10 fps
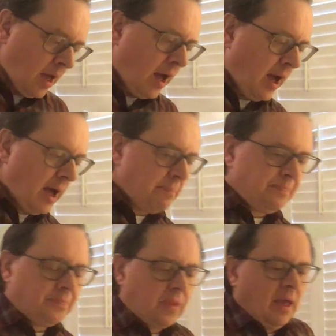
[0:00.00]

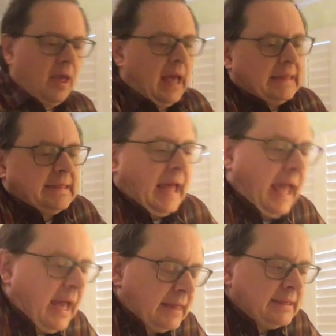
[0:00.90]

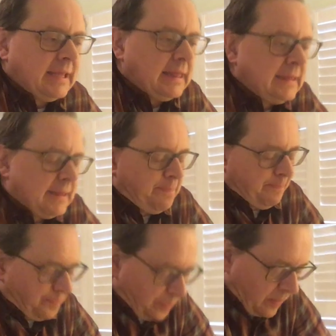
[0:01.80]
And
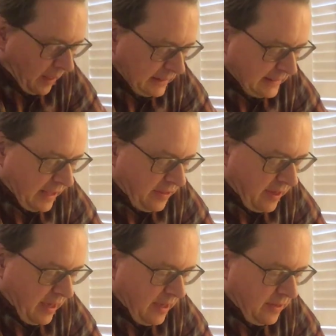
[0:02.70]
this
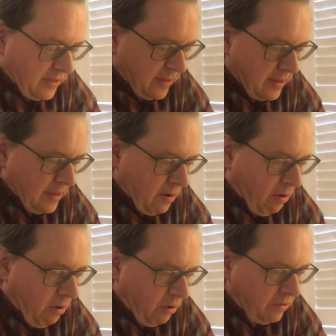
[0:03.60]
is
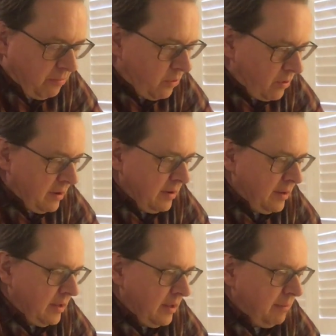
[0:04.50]
all the more
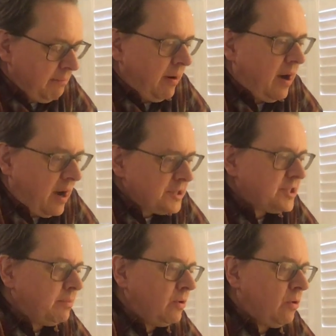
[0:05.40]

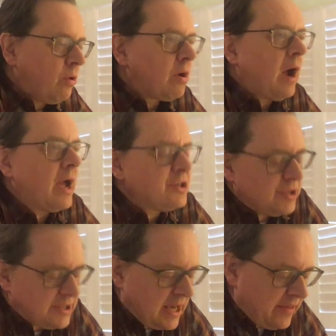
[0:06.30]
impossible, or I
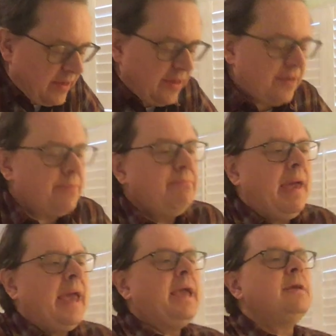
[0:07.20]
should say, this has
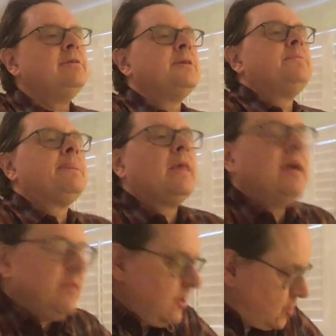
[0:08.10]
made
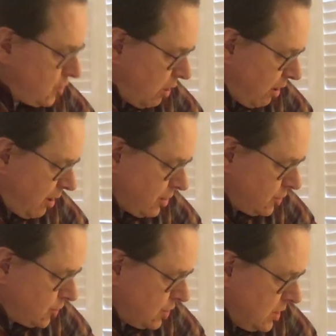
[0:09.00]
the
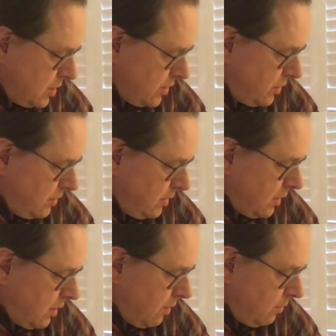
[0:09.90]
charge,
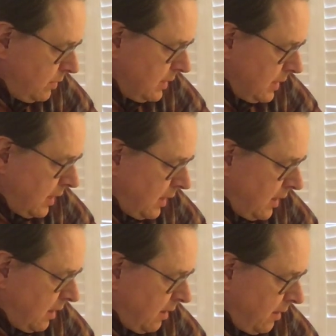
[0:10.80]
the
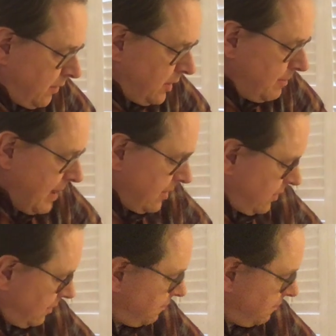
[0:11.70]
demands on